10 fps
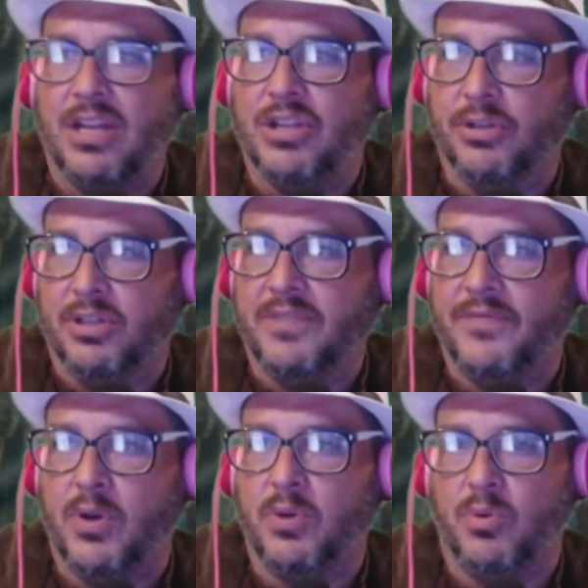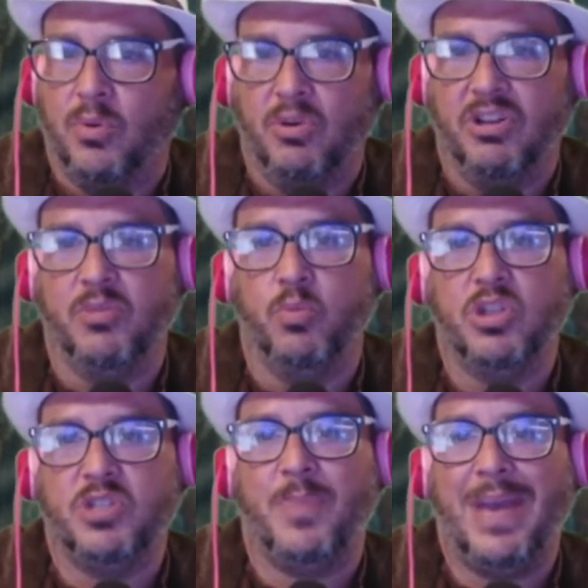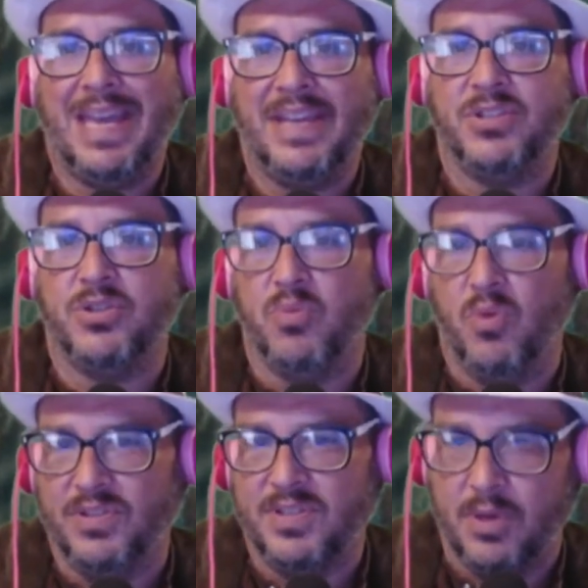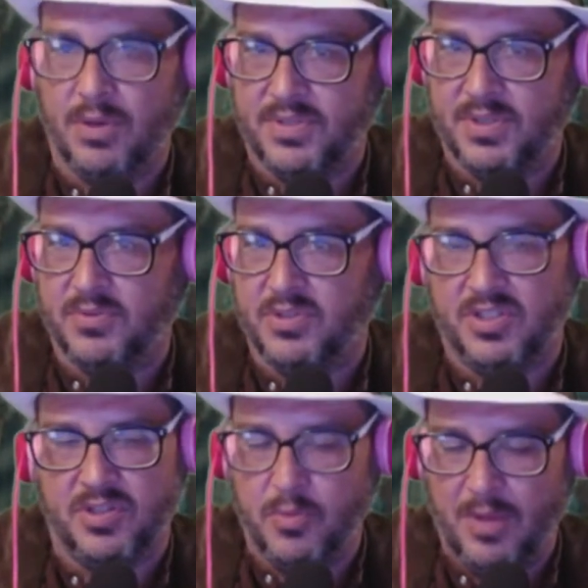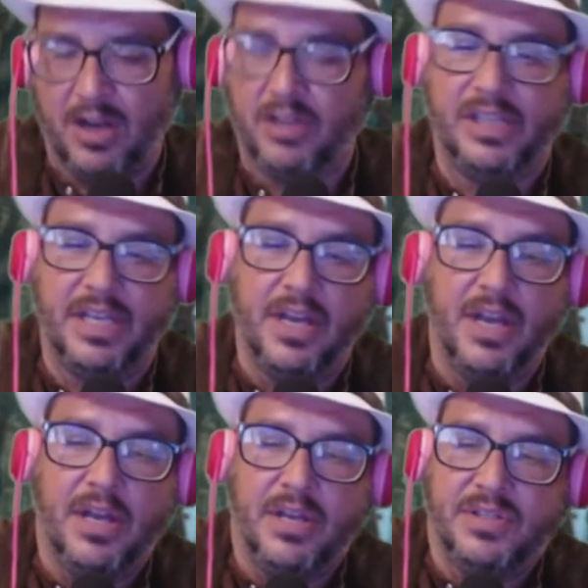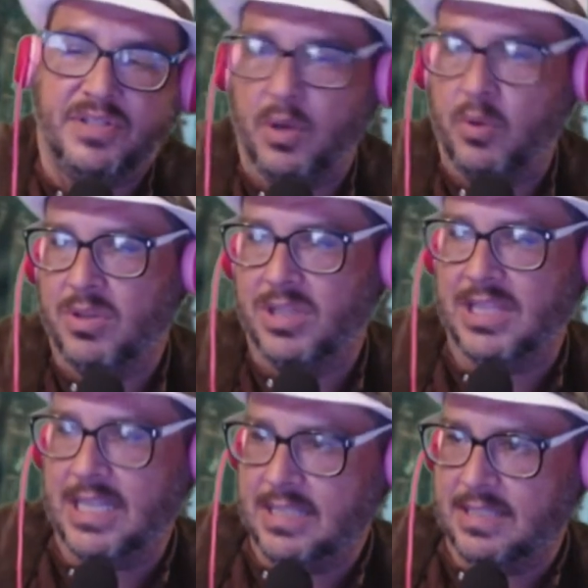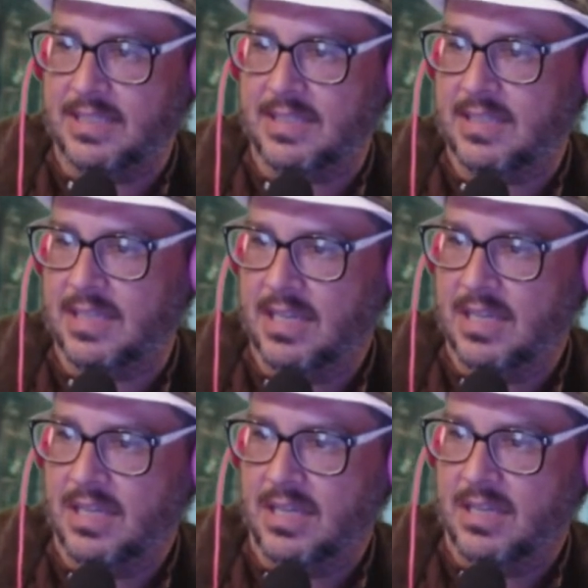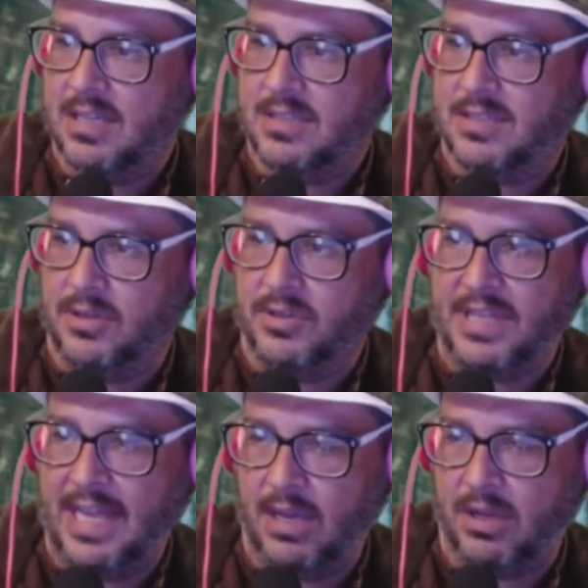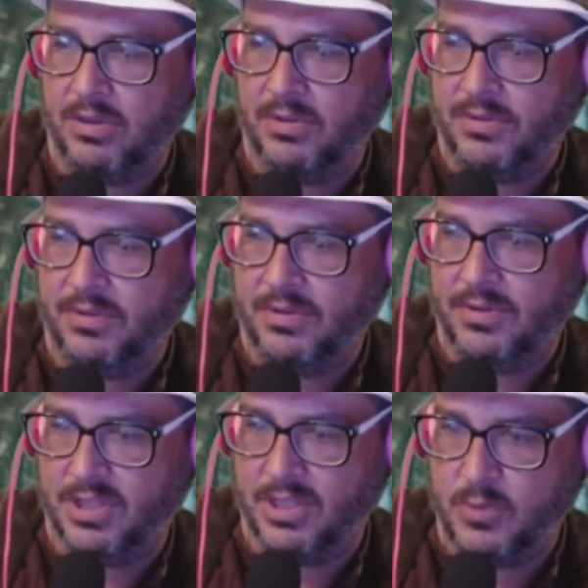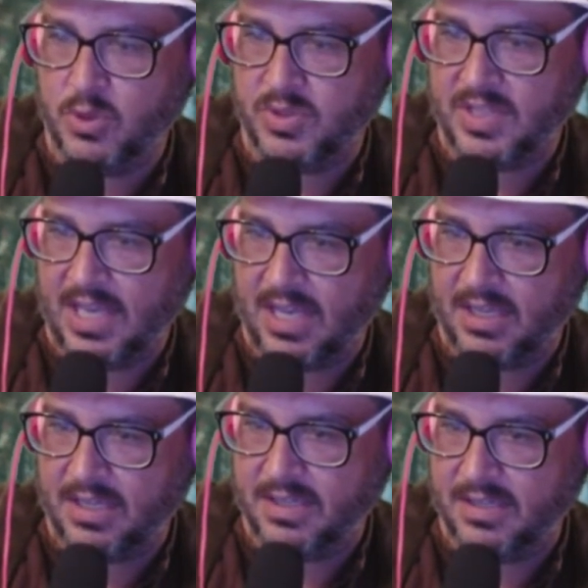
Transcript: you're going to vote on which page you want to go to, just numerically. So let's turn down the music